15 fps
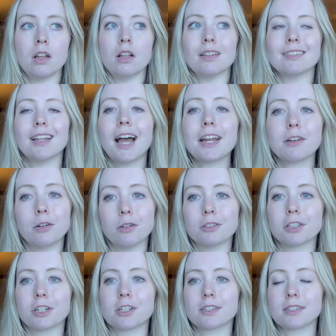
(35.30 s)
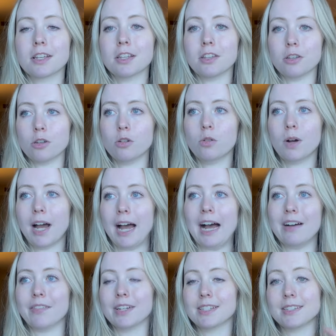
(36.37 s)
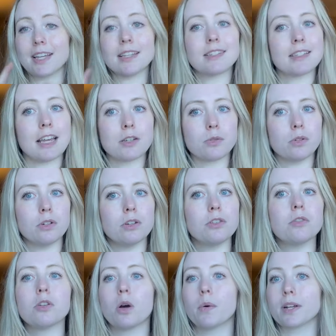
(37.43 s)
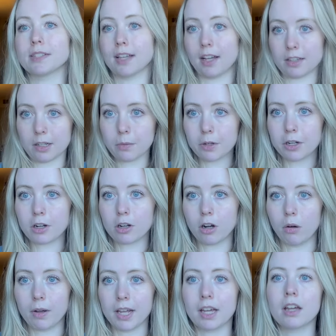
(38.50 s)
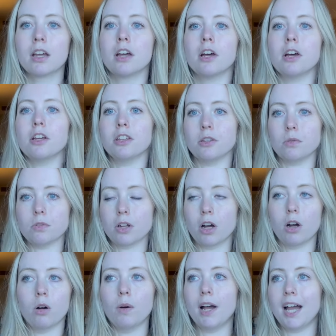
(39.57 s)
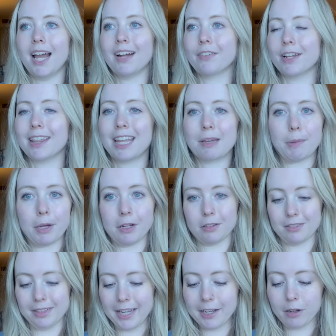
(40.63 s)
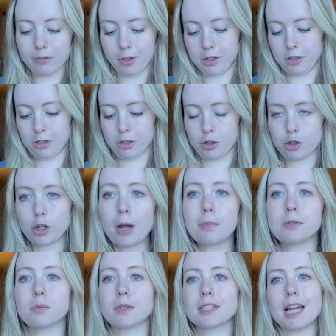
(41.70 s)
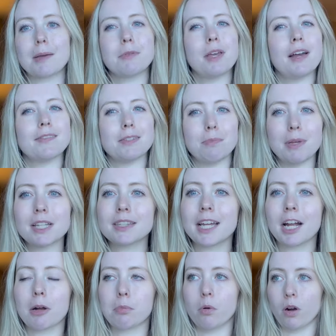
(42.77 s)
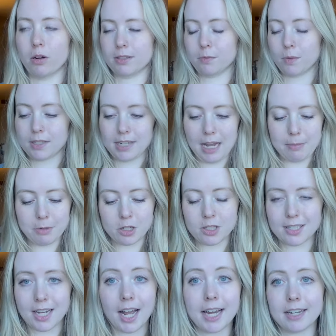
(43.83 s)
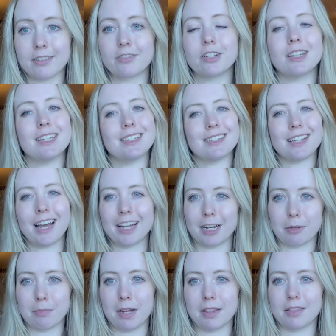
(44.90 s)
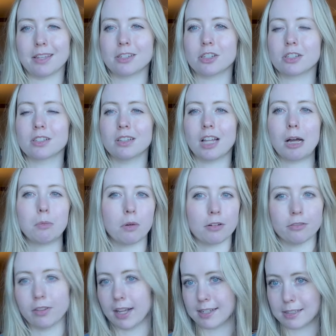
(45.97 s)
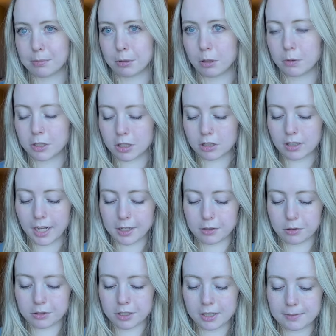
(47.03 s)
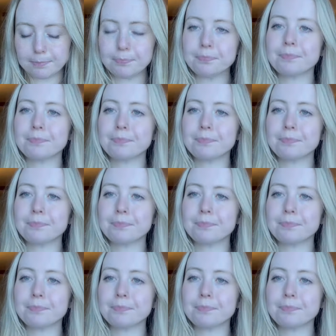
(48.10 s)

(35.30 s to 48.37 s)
Line holders, you have a set schedule, you know exactly where you're going, you know everything about your layovers, your trips, what time you have to be at the airport, what time you're done for the entire month. It's just a lot more flexible when you're a line holder.